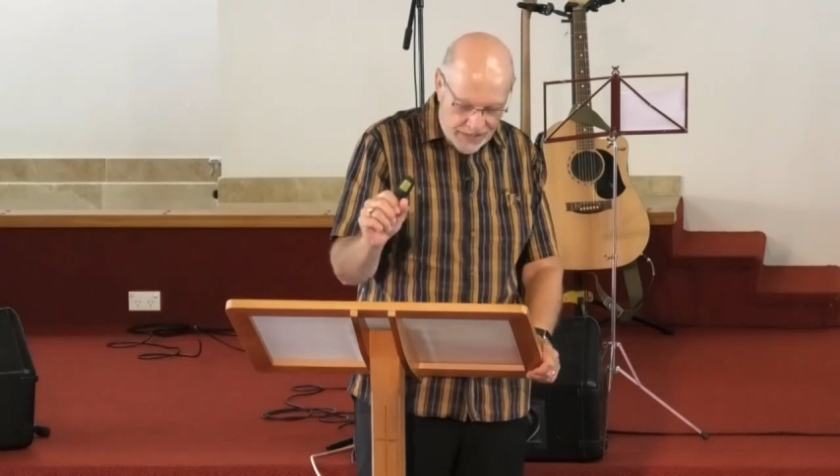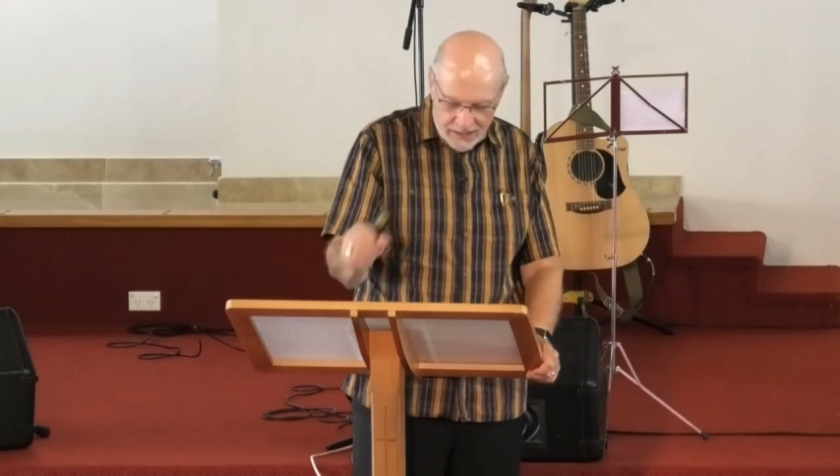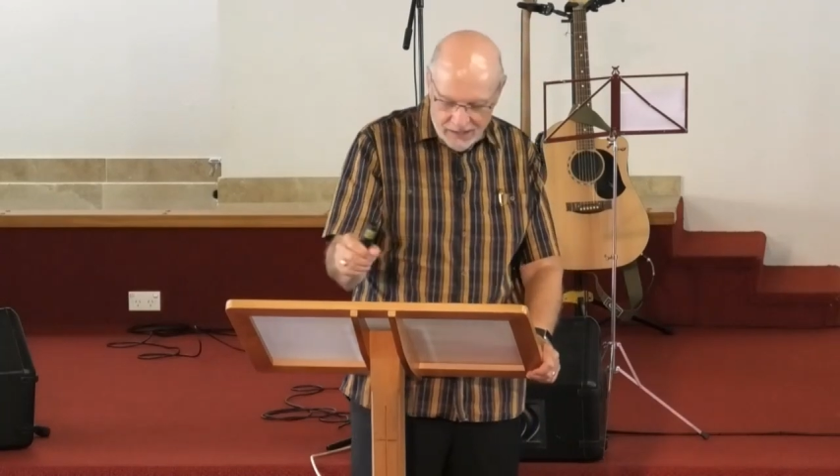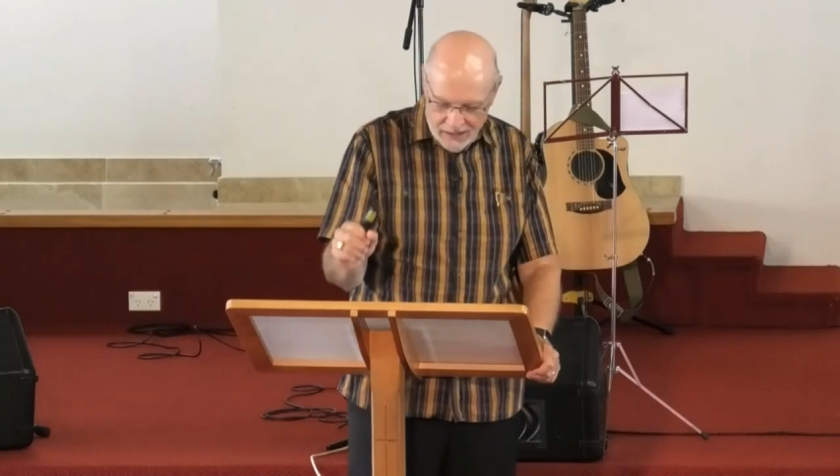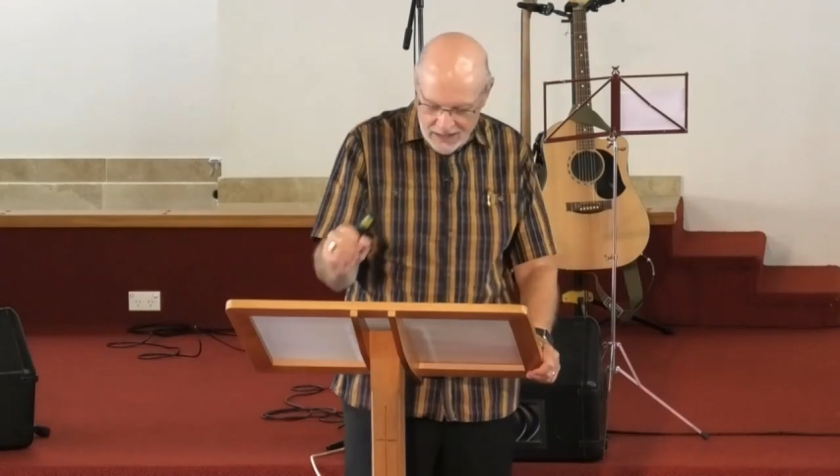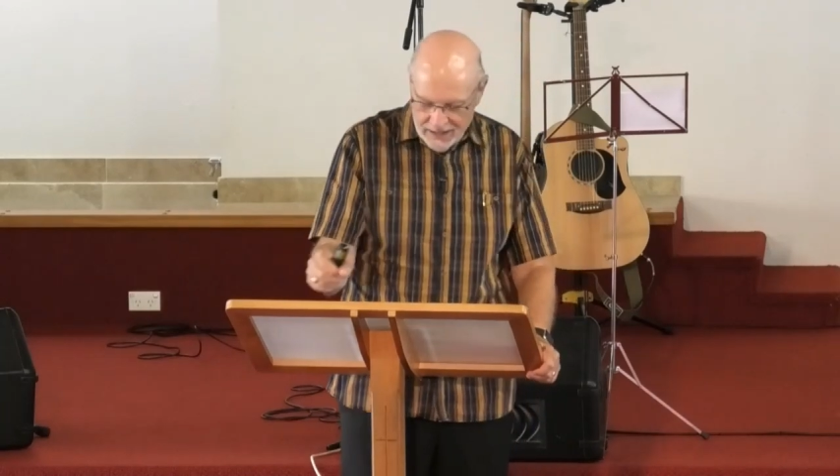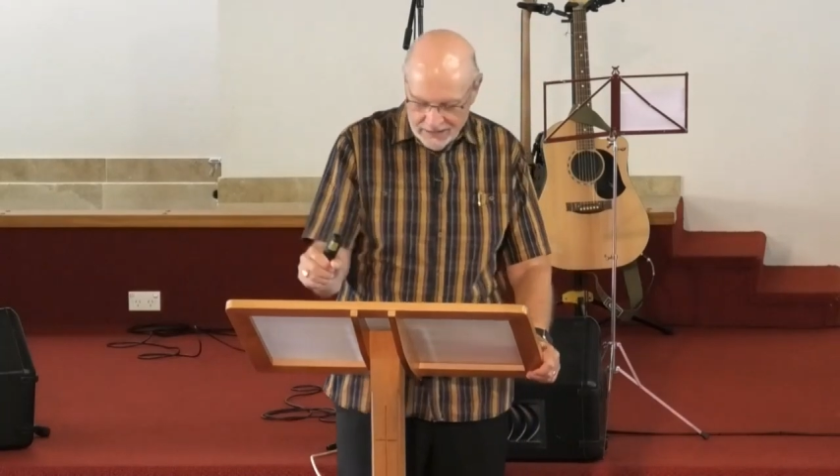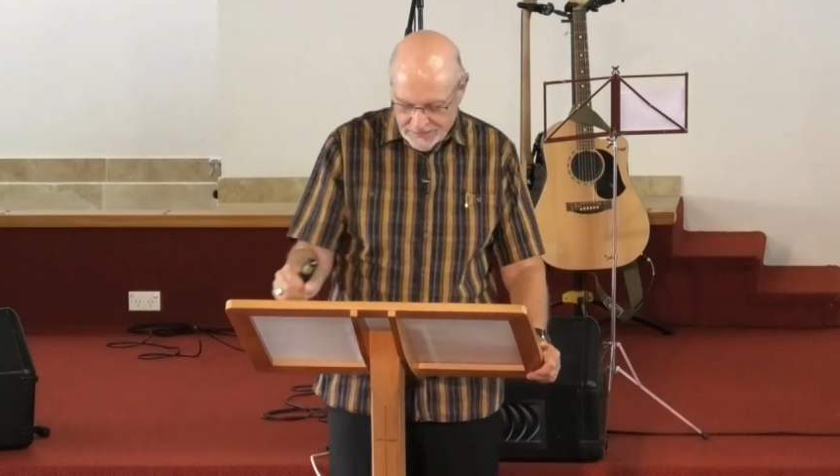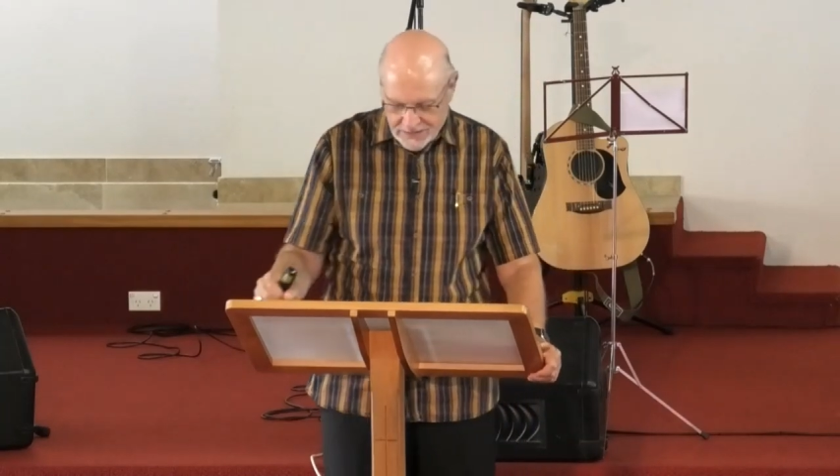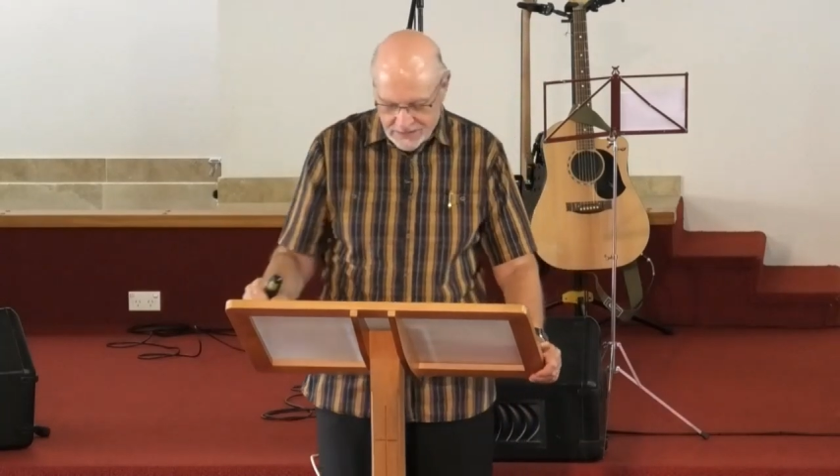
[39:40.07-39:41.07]
our
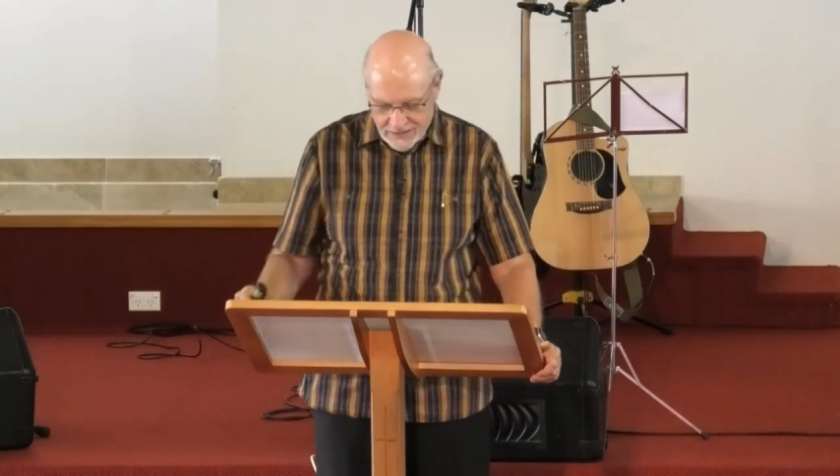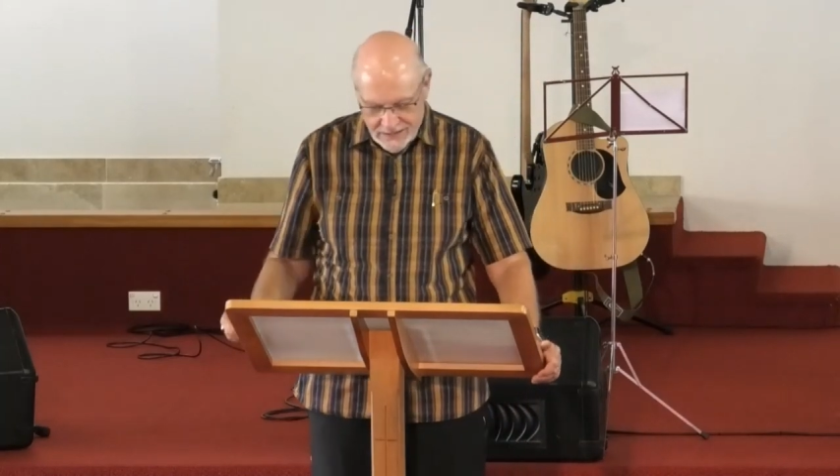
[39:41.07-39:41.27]
lives.